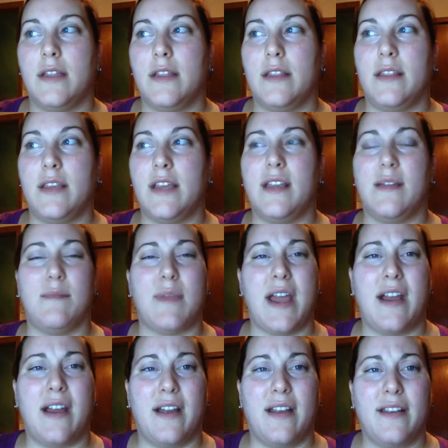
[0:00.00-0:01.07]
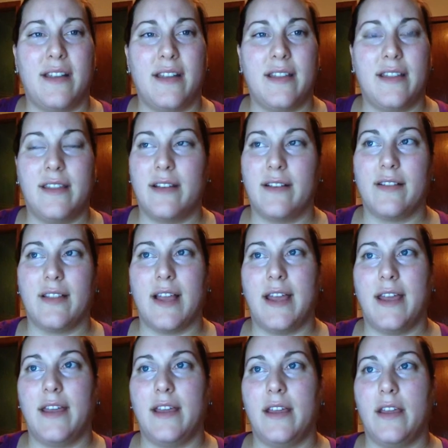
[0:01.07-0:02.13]
they get mad and they're
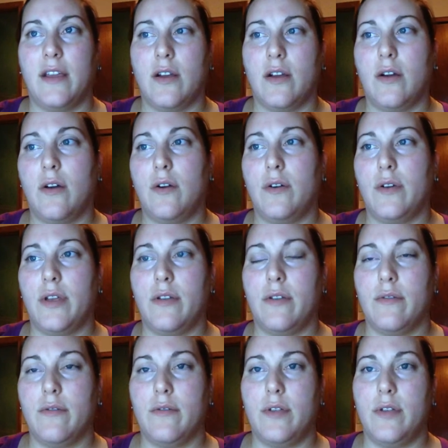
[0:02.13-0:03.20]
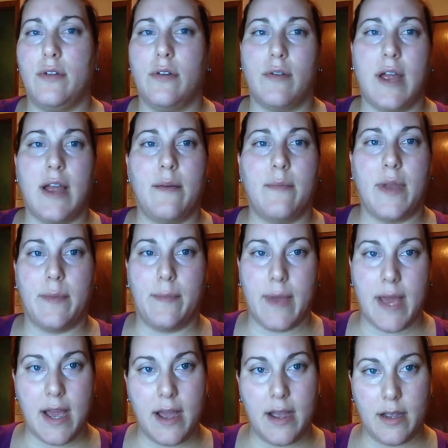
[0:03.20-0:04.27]
like, oh, you don't have my
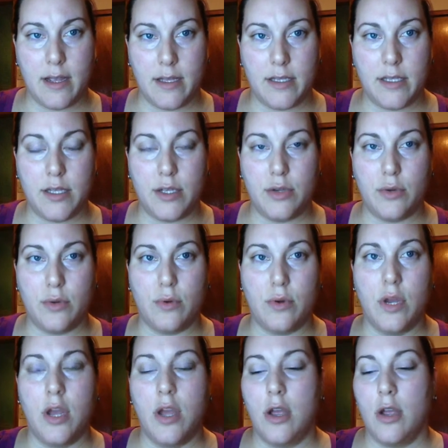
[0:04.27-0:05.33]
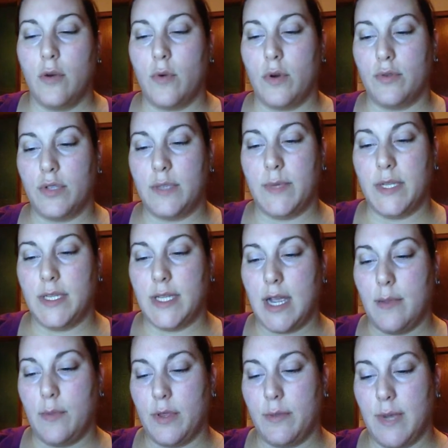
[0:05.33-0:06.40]
back because you won't spend
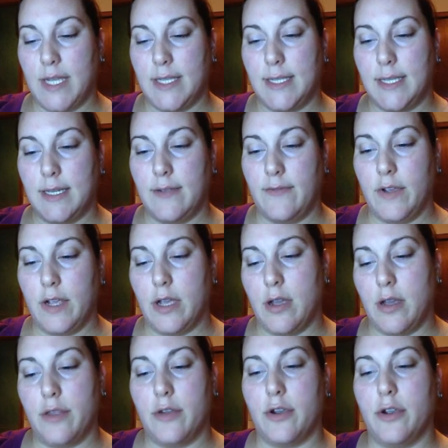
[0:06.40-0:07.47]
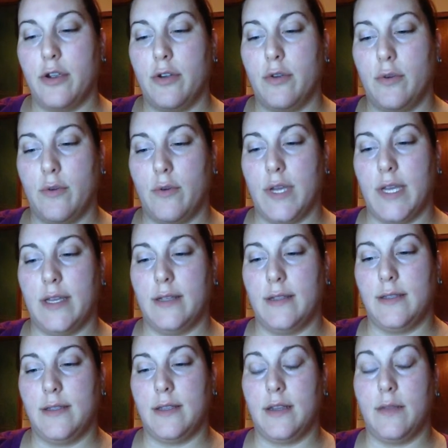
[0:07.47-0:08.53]
time with my significant other who
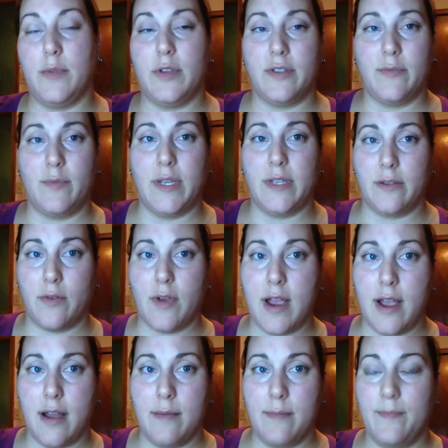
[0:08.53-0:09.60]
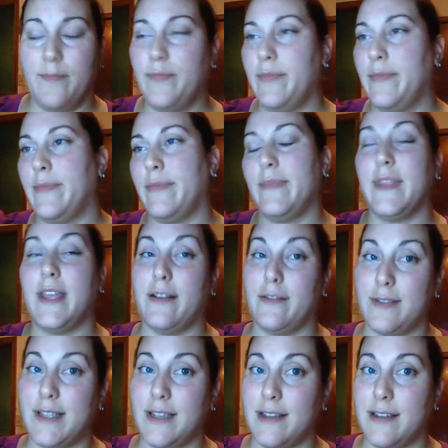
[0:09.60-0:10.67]
is an abusive piece of crap. They
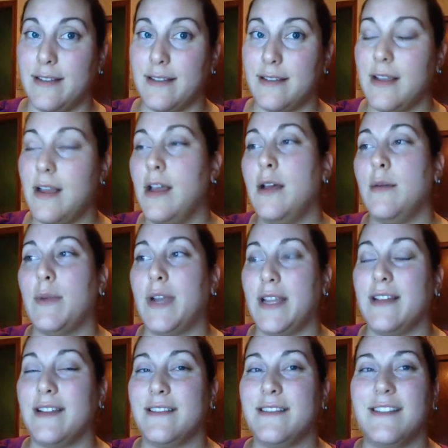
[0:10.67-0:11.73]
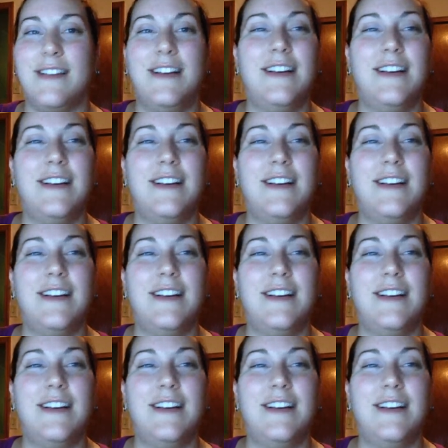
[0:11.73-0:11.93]
don't say he is, but he is.